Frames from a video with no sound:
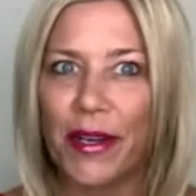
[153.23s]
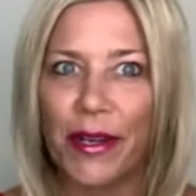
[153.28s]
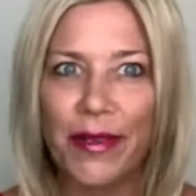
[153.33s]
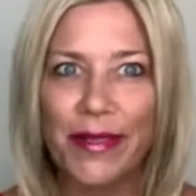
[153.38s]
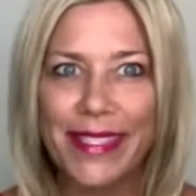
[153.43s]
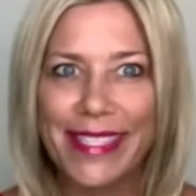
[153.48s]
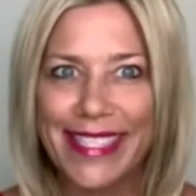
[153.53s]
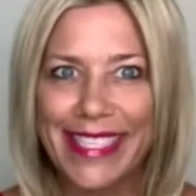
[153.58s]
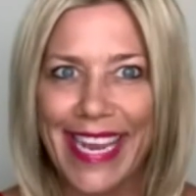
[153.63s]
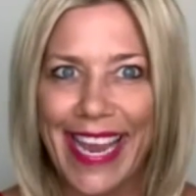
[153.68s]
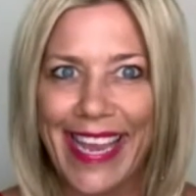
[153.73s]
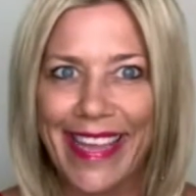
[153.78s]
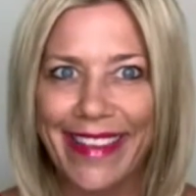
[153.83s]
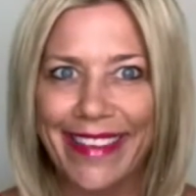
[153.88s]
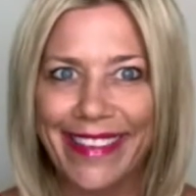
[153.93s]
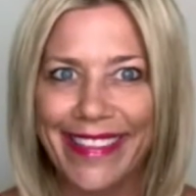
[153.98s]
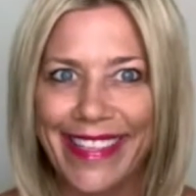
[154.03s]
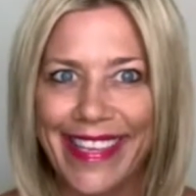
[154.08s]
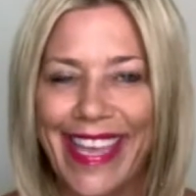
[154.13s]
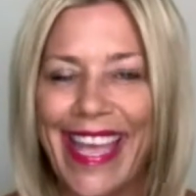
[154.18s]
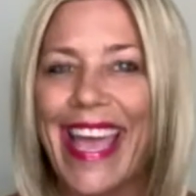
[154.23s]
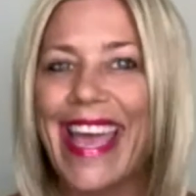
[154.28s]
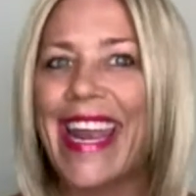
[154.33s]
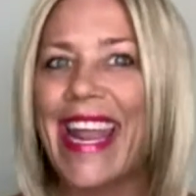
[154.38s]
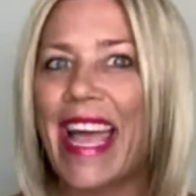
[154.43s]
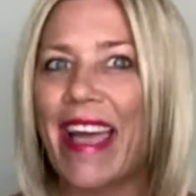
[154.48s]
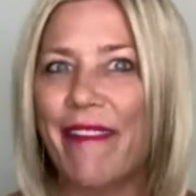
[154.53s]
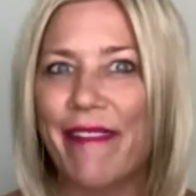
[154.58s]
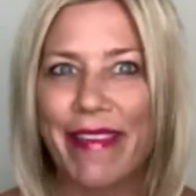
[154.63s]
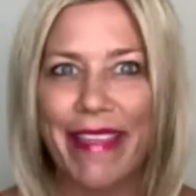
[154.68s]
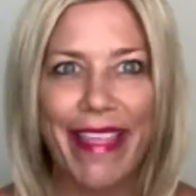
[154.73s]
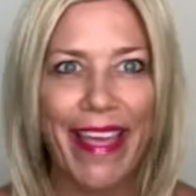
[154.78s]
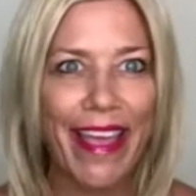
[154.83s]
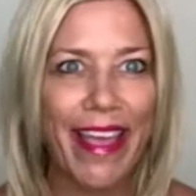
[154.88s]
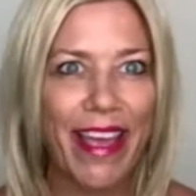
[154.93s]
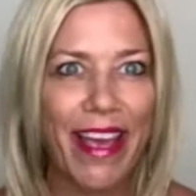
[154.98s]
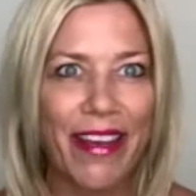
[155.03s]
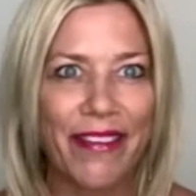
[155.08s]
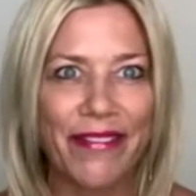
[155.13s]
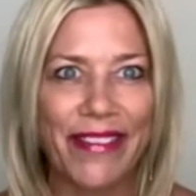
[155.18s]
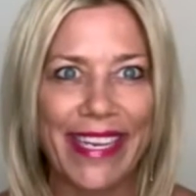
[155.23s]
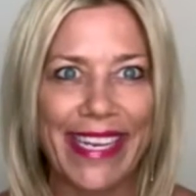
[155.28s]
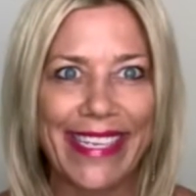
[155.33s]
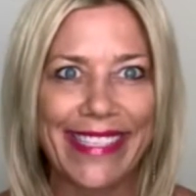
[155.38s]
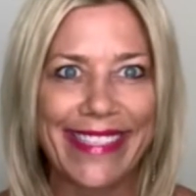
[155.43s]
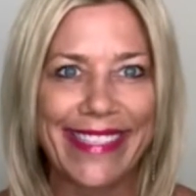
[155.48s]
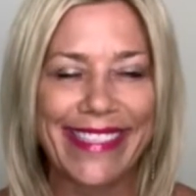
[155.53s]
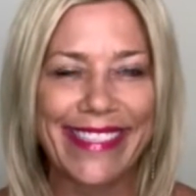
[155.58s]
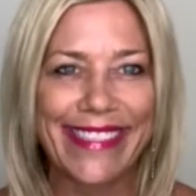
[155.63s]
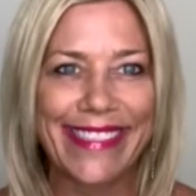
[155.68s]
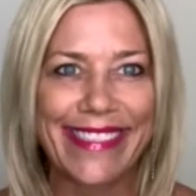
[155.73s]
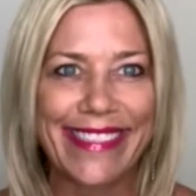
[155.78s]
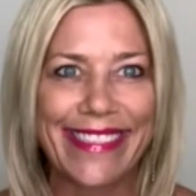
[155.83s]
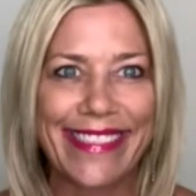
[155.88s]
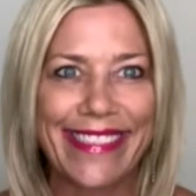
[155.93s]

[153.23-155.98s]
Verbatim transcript: own style and having that confidence.